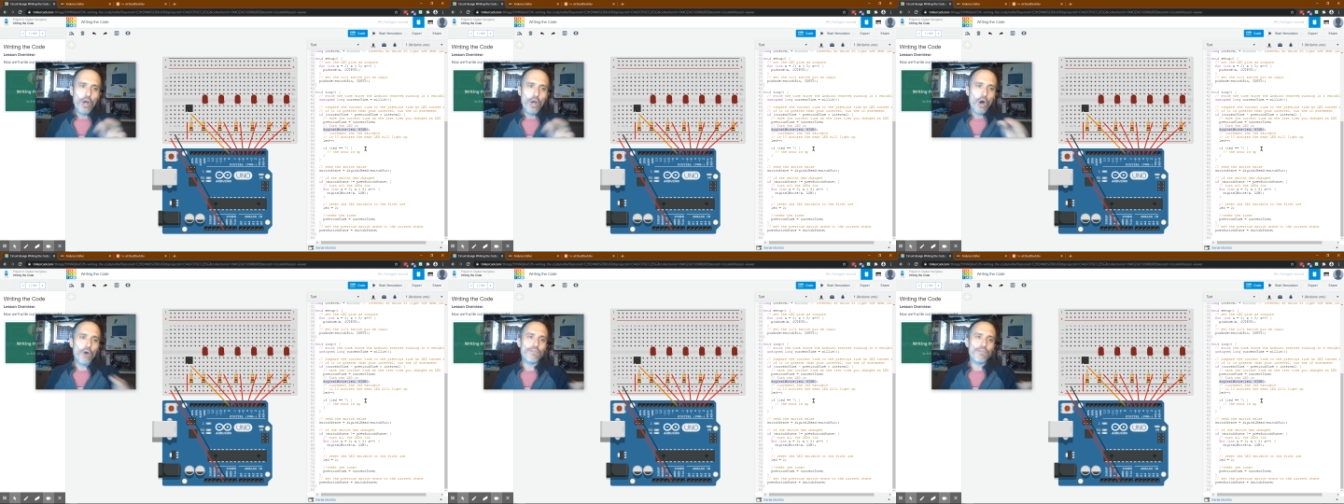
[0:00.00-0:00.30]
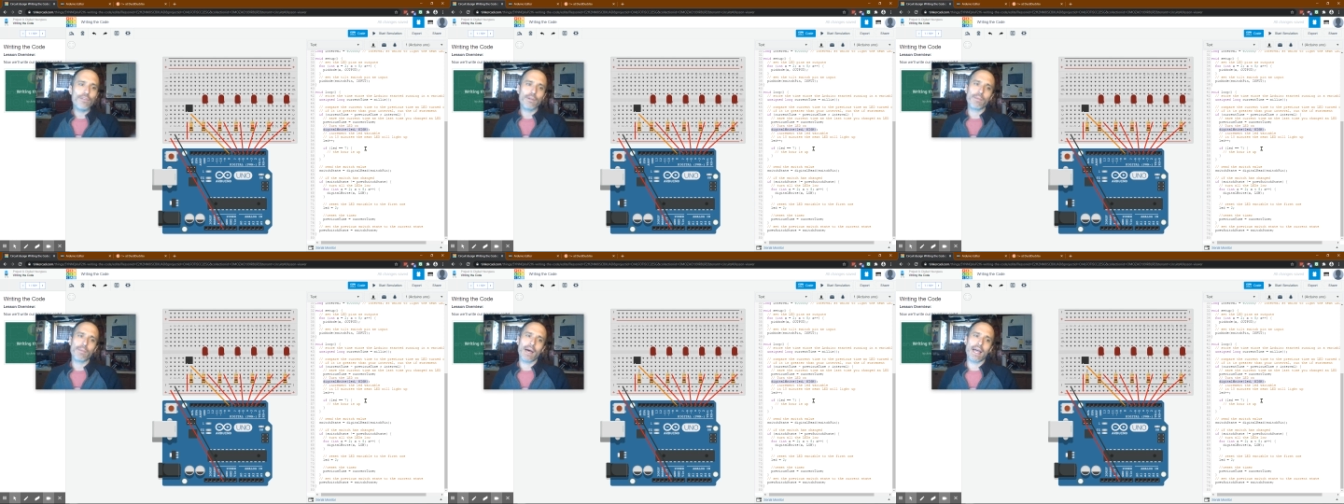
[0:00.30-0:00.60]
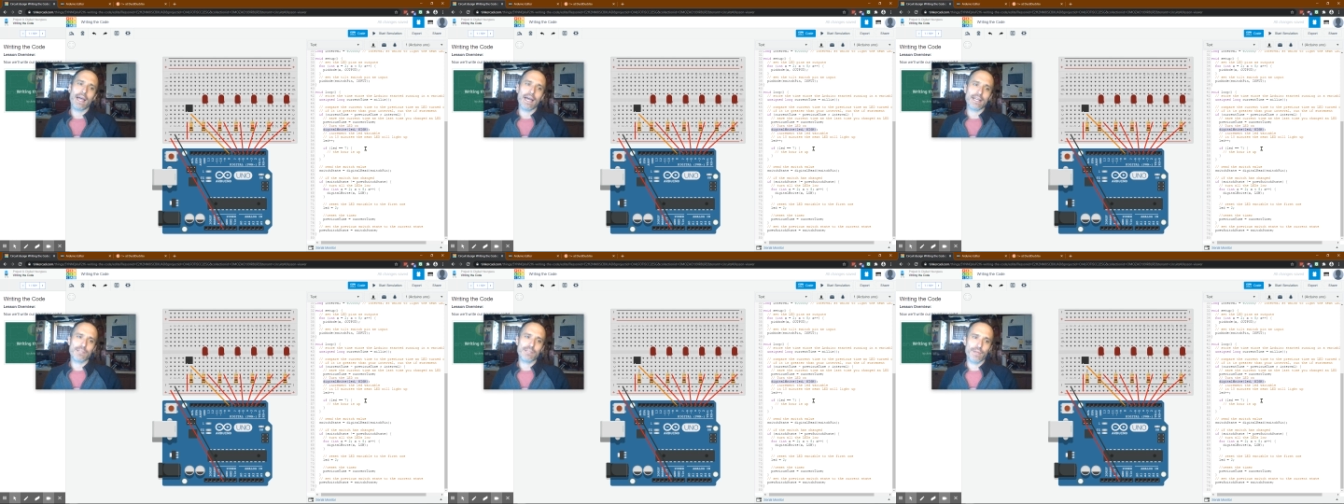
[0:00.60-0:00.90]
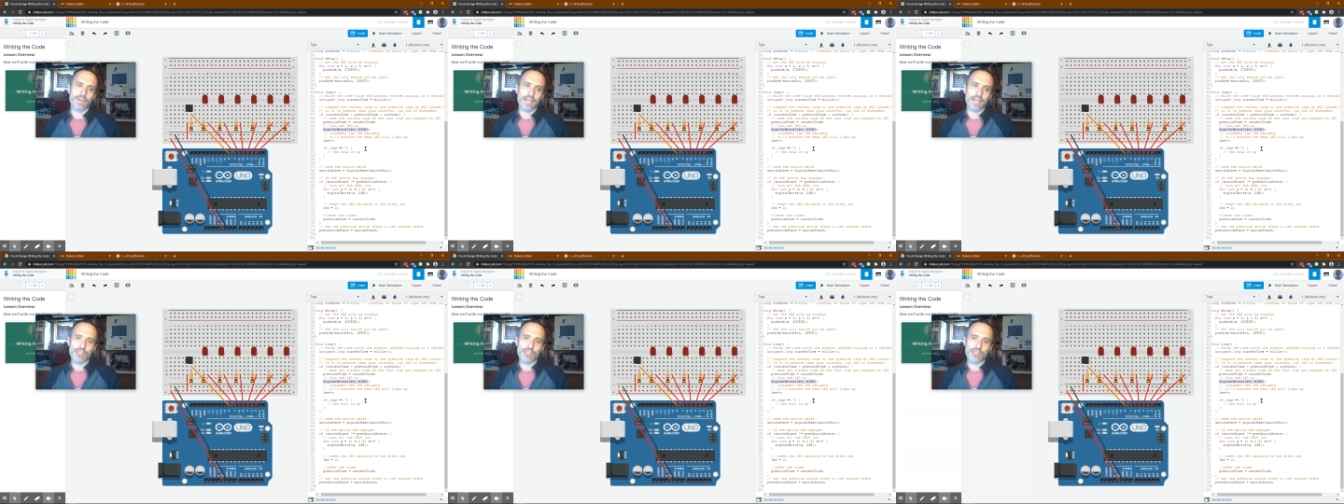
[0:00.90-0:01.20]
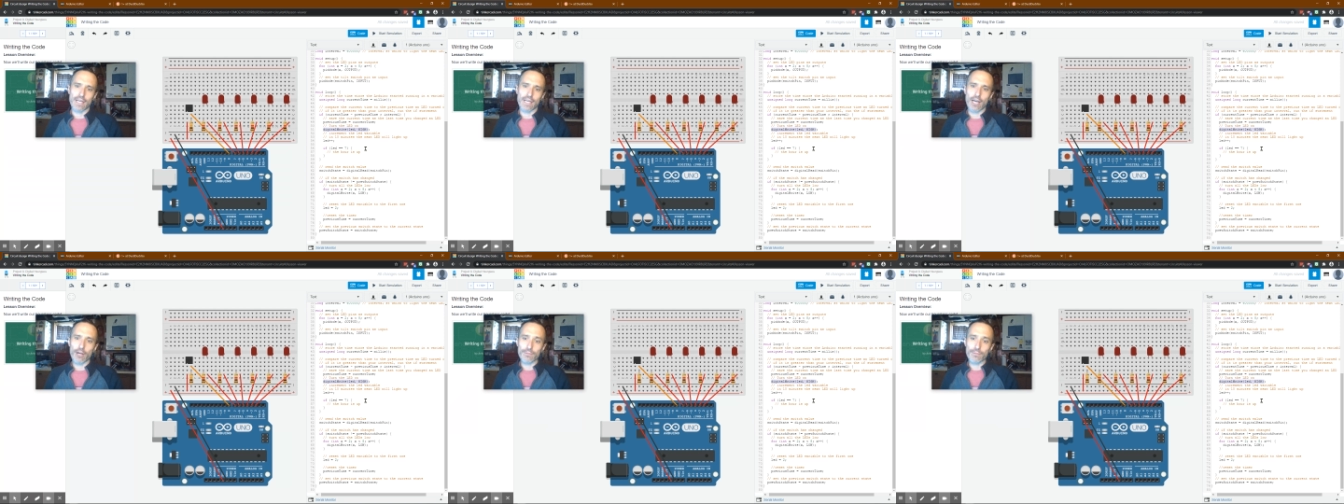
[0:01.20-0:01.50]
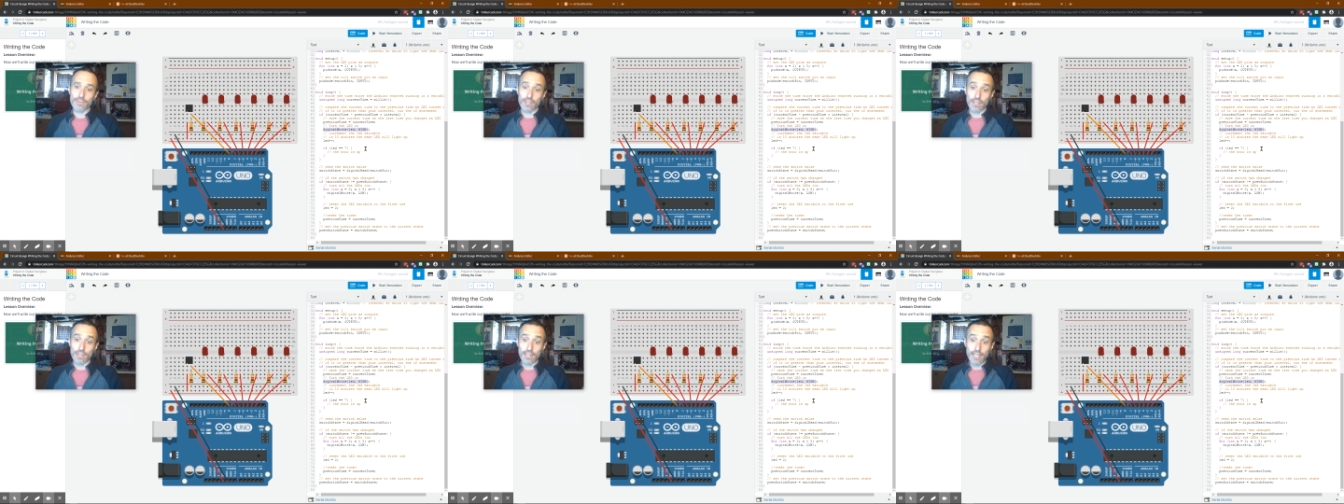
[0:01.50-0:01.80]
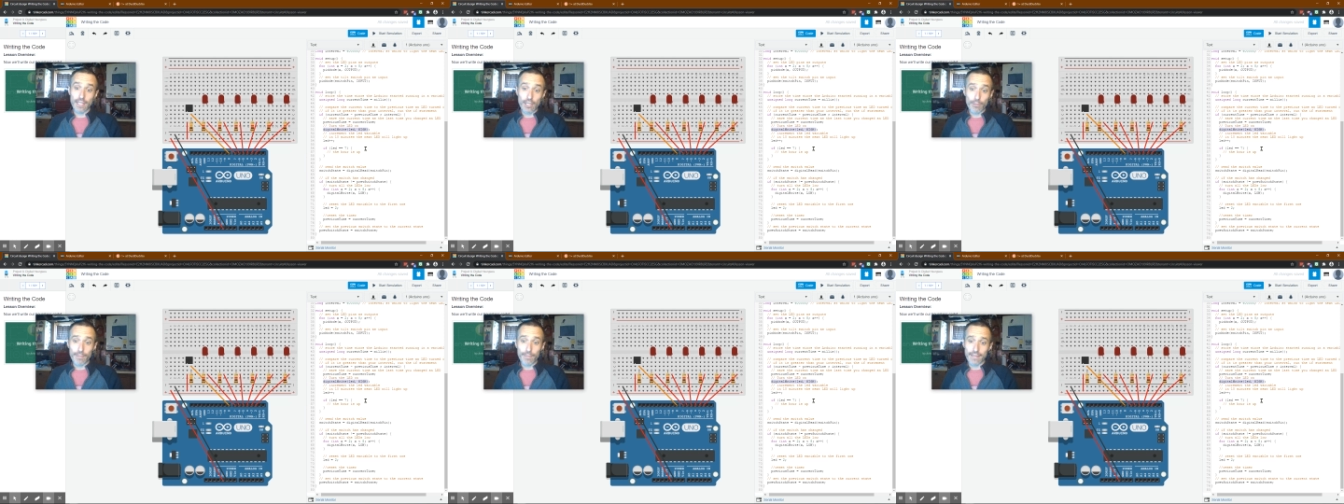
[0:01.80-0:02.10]
Hopefully my explanation helped a
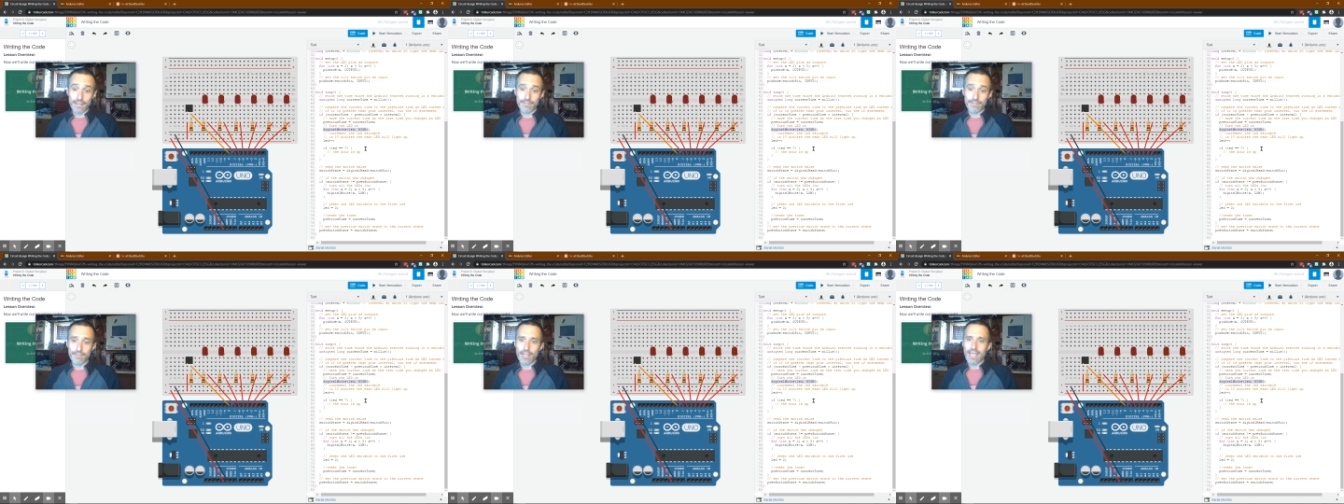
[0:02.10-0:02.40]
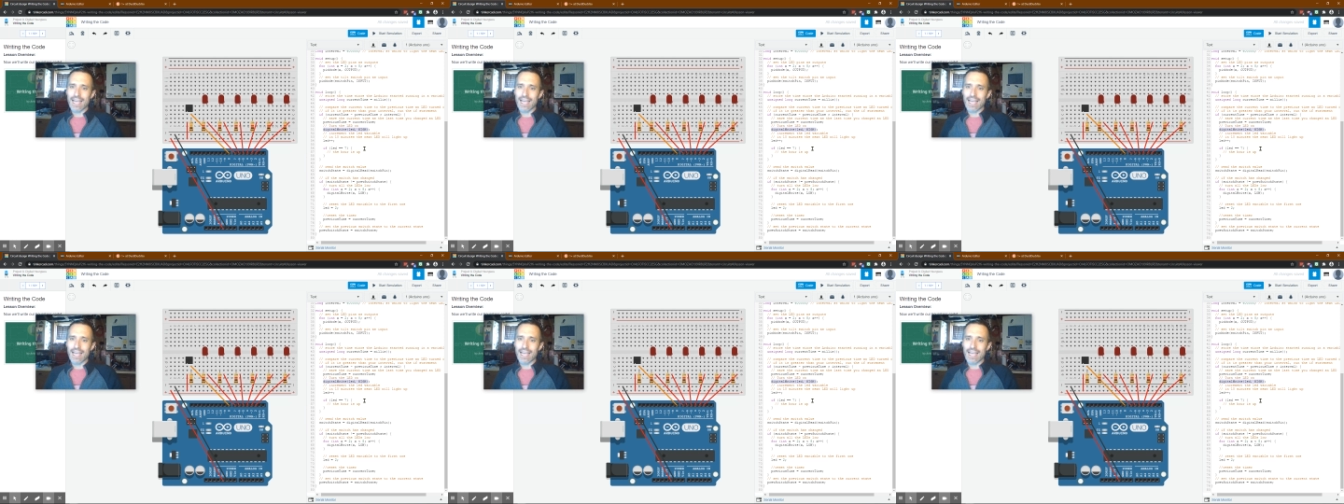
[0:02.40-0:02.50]
little bit.